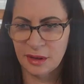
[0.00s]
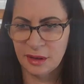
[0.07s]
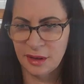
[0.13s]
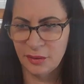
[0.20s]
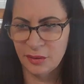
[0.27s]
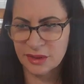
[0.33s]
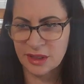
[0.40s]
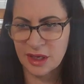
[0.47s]

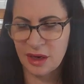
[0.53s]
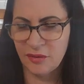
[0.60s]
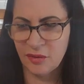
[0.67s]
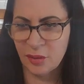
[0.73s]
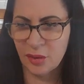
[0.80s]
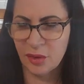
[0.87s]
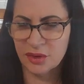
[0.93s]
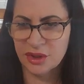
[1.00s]
He was kind of
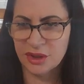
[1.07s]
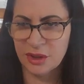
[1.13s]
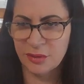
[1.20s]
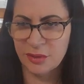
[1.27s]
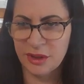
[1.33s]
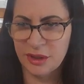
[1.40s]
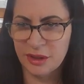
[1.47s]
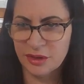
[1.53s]
approaching
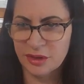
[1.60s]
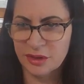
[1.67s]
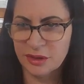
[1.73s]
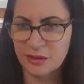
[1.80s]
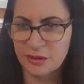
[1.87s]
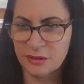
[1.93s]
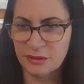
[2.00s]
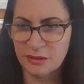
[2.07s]
them, and they just
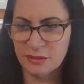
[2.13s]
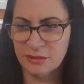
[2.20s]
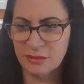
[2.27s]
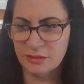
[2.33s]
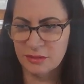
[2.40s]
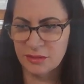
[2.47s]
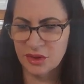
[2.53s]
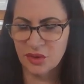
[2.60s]

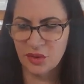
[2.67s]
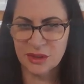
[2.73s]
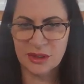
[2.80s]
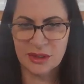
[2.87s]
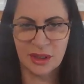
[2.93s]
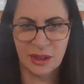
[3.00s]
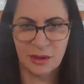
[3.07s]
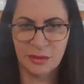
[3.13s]

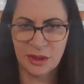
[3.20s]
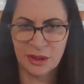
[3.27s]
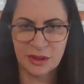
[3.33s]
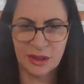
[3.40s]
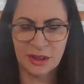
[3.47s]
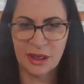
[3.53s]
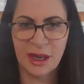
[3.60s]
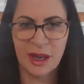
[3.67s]
twisted him. They
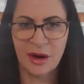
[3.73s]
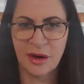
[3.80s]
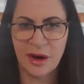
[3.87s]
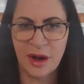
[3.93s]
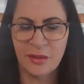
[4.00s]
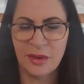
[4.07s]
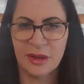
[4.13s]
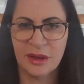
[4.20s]
didn't care
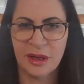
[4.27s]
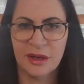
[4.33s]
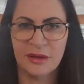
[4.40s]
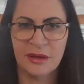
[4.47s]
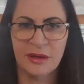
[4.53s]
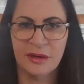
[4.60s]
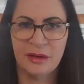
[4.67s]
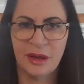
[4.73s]
how he
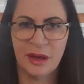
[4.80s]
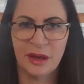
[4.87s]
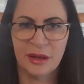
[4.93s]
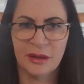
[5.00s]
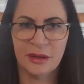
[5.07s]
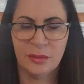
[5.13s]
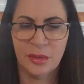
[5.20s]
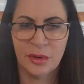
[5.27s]
landed
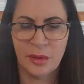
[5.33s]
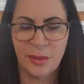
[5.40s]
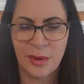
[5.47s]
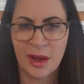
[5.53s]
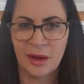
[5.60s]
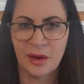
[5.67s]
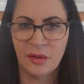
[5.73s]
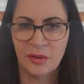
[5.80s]
and put a
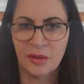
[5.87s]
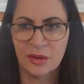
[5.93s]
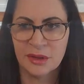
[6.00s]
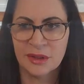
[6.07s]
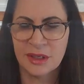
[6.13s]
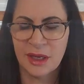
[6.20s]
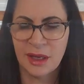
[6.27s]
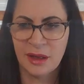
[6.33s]
bag over
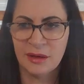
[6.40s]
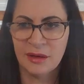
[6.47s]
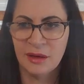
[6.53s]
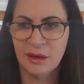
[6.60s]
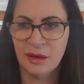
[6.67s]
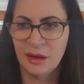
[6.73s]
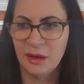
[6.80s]
his head.